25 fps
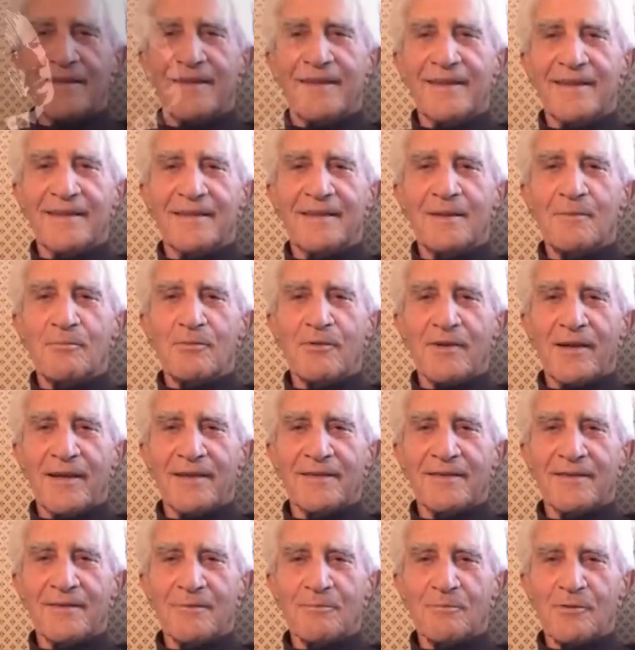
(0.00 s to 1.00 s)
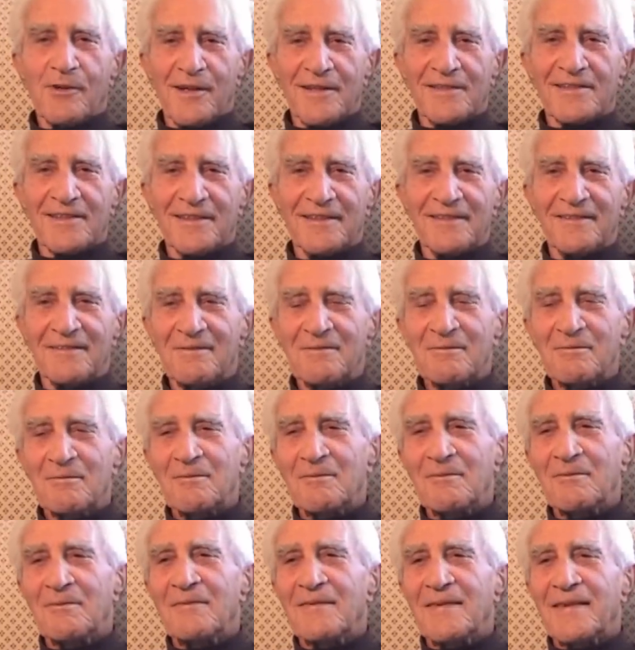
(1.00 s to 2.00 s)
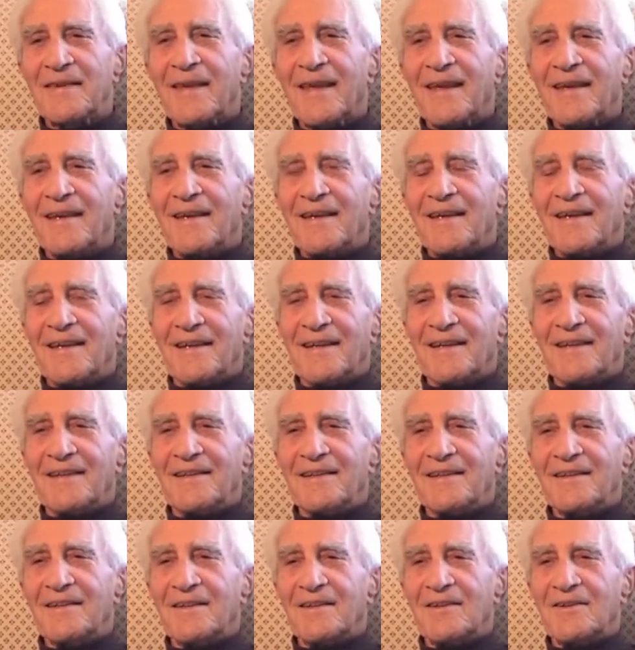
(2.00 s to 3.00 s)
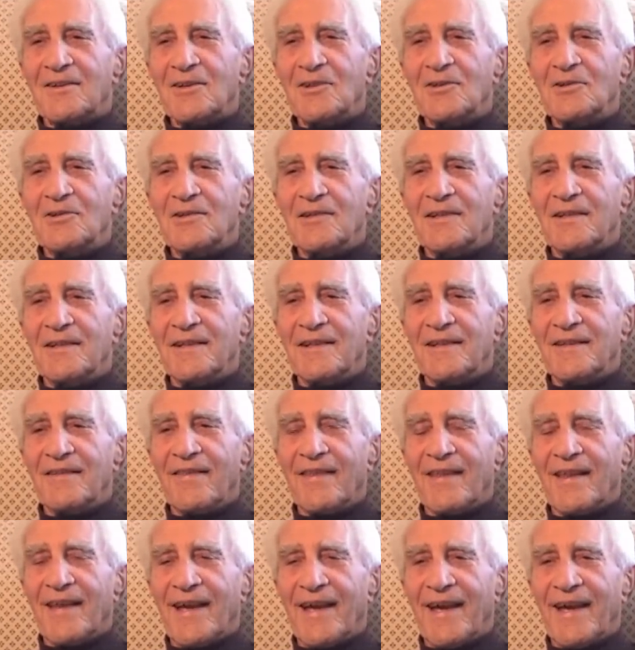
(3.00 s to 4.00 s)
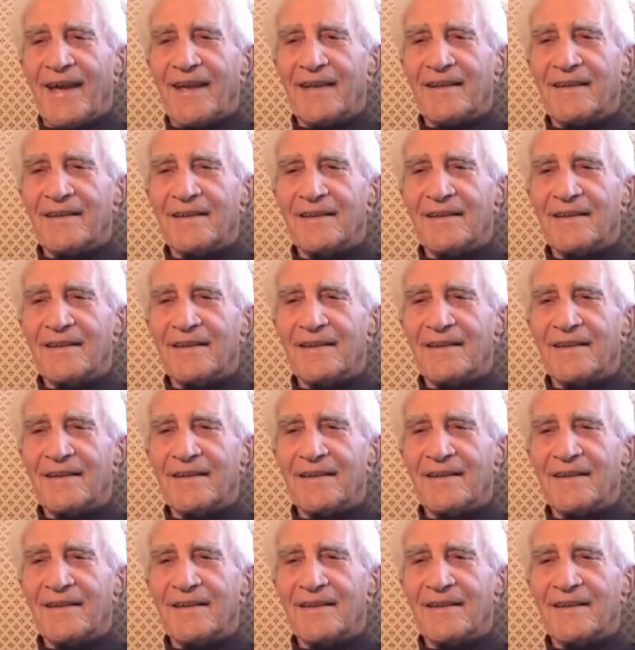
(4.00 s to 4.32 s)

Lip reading: did the present. And included in that